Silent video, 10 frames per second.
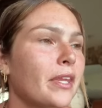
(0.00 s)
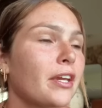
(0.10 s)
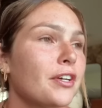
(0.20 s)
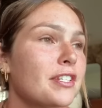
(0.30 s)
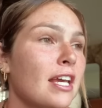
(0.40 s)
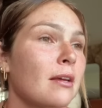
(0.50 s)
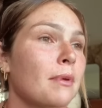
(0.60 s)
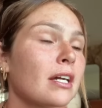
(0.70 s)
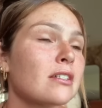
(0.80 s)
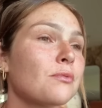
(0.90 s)
irritating
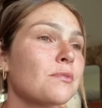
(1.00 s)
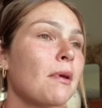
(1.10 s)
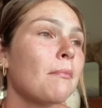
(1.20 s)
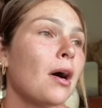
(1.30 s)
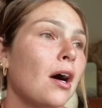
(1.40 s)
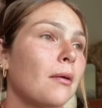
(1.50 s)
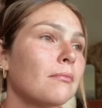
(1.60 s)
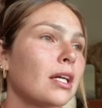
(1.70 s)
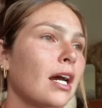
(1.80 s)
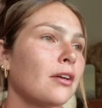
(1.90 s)
because it was my mom.
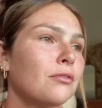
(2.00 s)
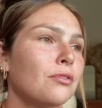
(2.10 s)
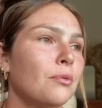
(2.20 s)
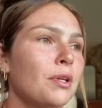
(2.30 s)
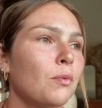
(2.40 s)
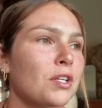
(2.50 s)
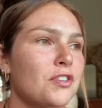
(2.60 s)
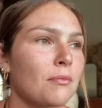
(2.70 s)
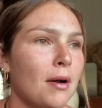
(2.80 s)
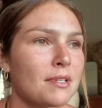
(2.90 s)
Like nobody wants
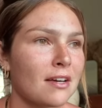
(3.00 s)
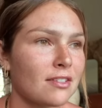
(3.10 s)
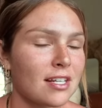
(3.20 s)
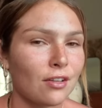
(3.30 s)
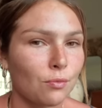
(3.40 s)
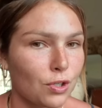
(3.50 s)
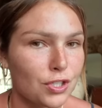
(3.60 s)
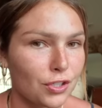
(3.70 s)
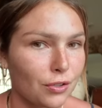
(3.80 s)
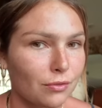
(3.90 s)
their mom to have to tell them what
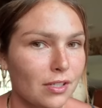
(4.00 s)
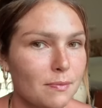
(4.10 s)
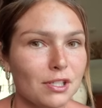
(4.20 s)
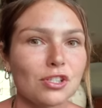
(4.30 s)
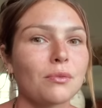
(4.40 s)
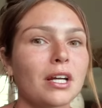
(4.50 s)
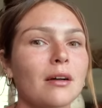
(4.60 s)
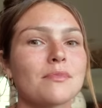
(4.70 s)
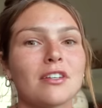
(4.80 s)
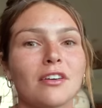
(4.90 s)
to do, especially when it
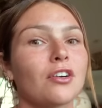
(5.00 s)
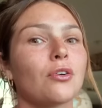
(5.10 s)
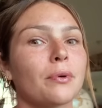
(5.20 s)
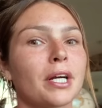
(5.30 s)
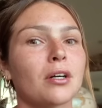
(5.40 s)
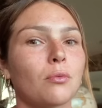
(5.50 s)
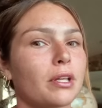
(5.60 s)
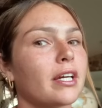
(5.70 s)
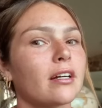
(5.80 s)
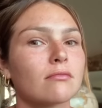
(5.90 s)
comes to their career,
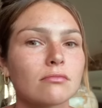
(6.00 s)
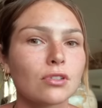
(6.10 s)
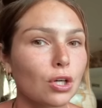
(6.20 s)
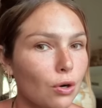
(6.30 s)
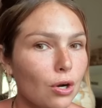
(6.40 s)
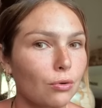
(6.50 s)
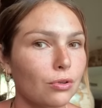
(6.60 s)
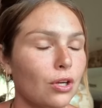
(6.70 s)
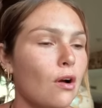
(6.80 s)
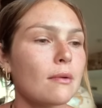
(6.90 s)
when they're
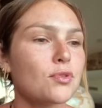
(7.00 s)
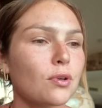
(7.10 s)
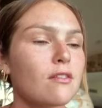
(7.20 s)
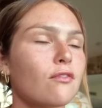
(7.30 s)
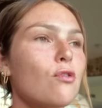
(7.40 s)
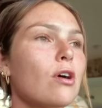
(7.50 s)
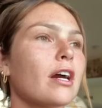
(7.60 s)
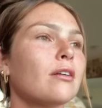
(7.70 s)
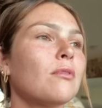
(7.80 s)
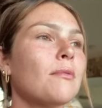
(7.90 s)
grown. I'm 24.
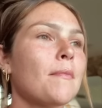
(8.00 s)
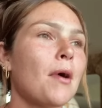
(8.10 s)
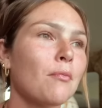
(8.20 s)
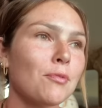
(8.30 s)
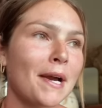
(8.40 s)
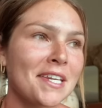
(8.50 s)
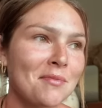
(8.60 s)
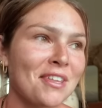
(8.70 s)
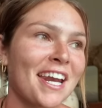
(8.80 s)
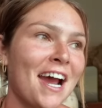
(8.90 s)
I don't want my mom
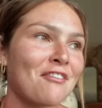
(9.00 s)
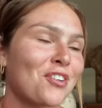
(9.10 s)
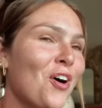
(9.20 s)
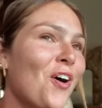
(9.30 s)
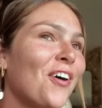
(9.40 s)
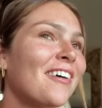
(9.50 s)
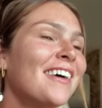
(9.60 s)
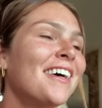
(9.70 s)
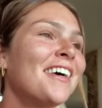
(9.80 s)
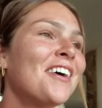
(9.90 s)
reminding me that I have a call,
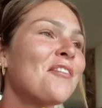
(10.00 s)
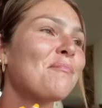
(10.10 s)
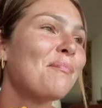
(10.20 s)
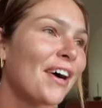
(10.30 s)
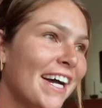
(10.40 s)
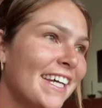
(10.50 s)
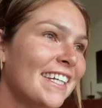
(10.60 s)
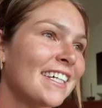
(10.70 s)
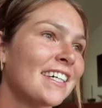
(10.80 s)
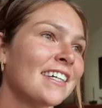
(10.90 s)
but
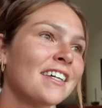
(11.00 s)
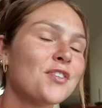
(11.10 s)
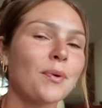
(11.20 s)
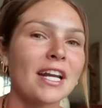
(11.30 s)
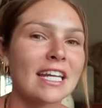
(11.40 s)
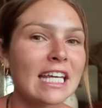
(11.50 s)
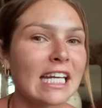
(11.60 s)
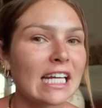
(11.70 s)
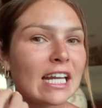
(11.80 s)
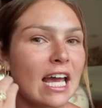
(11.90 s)
it's what I
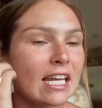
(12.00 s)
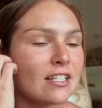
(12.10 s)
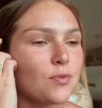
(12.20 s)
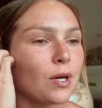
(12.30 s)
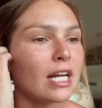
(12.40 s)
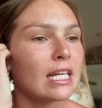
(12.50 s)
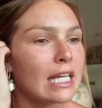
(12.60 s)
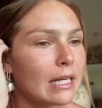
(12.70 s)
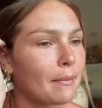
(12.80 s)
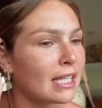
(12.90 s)
needed. And that's what I
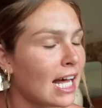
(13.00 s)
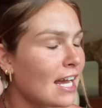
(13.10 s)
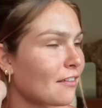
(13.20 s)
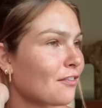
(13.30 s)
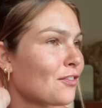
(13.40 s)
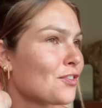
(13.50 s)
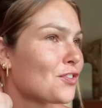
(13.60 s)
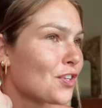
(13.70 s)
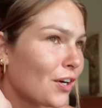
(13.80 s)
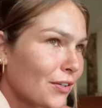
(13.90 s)
need in my life.
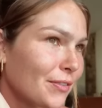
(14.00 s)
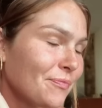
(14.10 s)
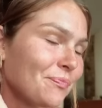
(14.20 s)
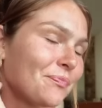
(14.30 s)
So